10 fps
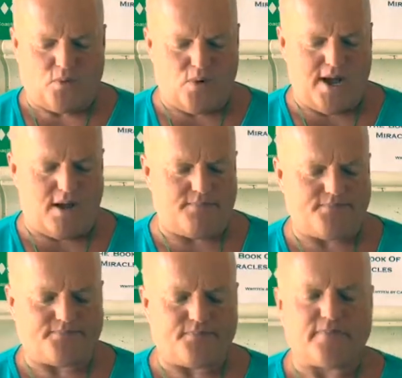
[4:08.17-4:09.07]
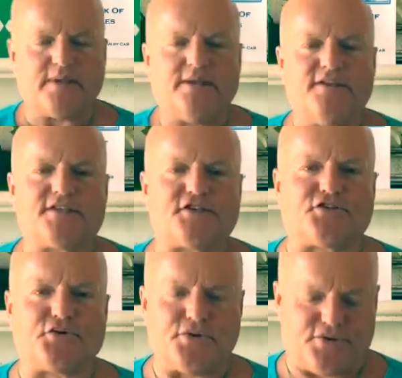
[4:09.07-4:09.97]
Wow. This is a
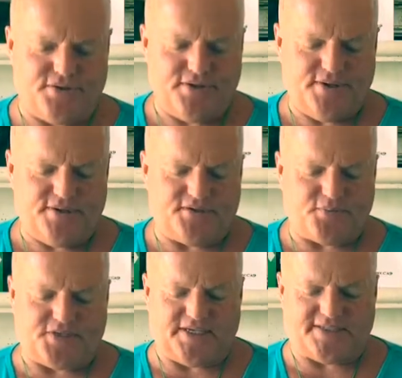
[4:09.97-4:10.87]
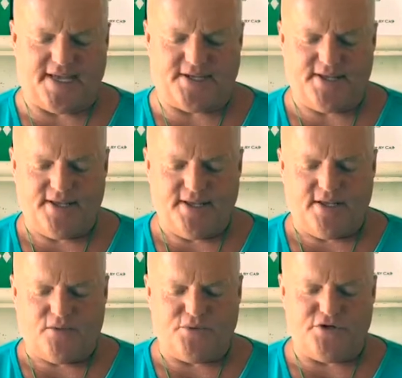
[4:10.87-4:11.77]
truth. This is what they said.
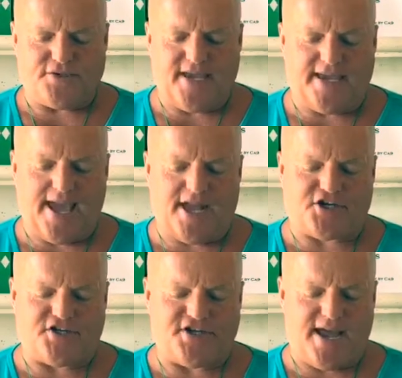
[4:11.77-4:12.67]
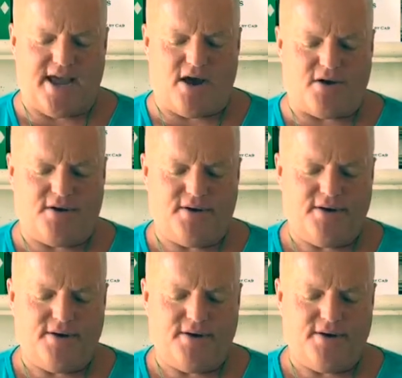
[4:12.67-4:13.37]
When you take action now,